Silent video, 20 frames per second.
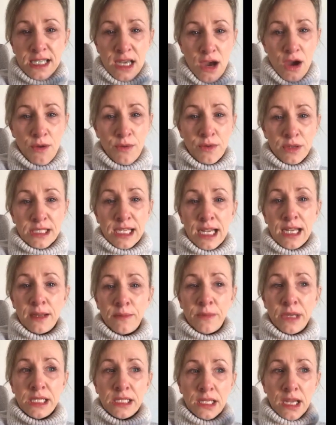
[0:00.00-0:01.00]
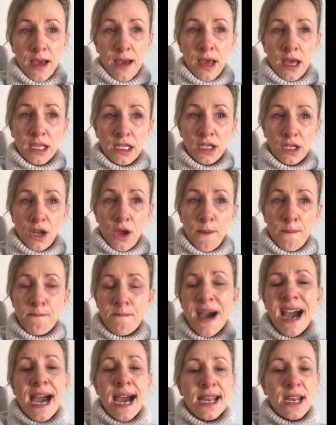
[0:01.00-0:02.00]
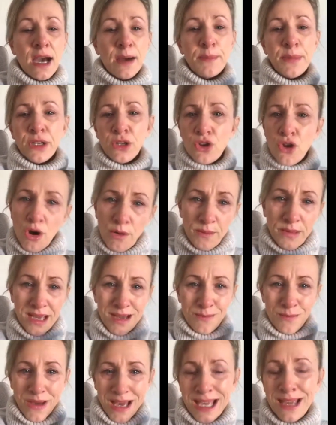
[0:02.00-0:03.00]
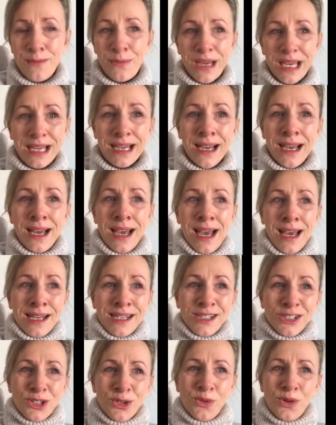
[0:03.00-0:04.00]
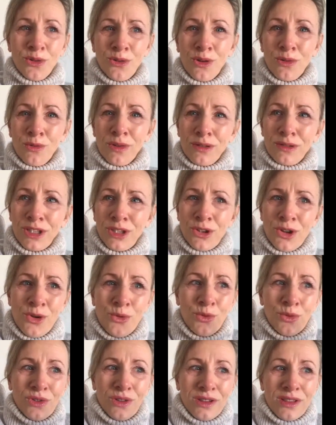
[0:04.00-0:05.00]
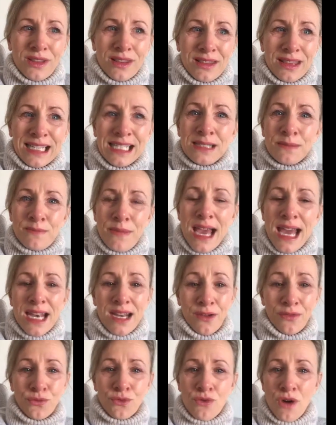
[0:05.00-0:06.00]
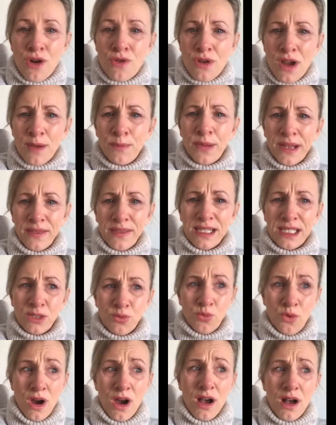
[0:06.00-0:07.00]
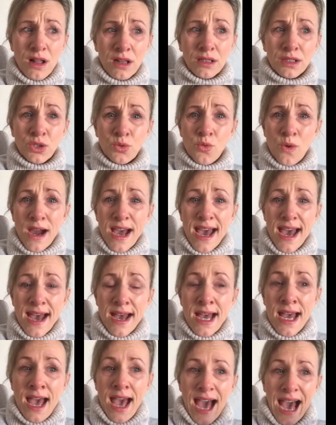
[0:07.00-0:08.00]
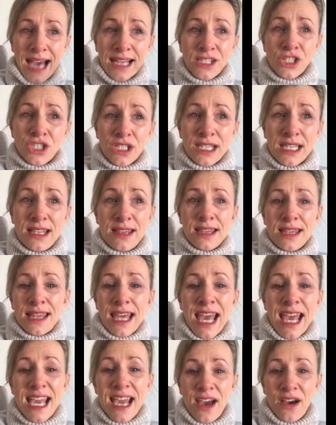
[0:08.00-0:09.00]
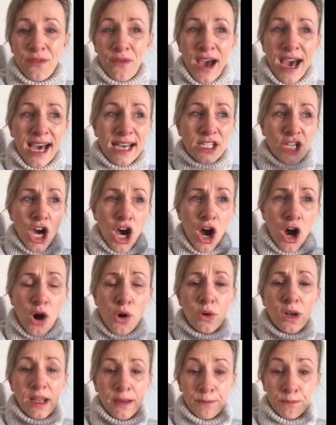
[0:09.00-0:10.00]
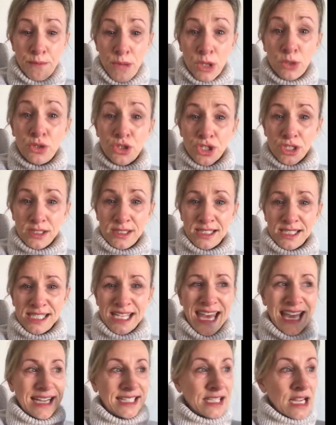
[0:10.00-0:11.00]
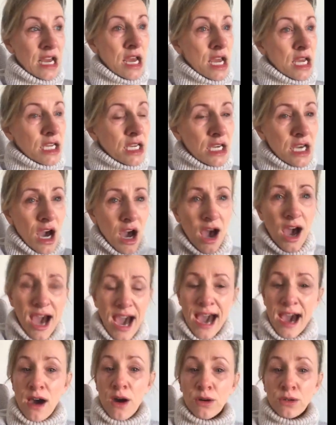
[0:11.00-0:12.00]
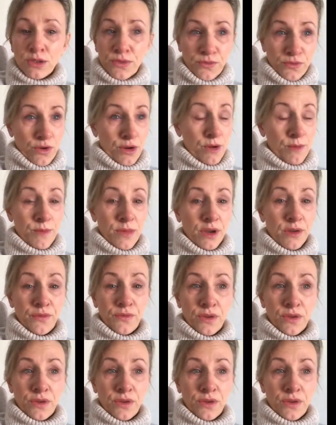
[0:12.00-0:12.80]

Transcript: telling me to, you know, man up and not be a baby. So, you know, these men have grown up in this world where actually they have had a whole emotion set cut out from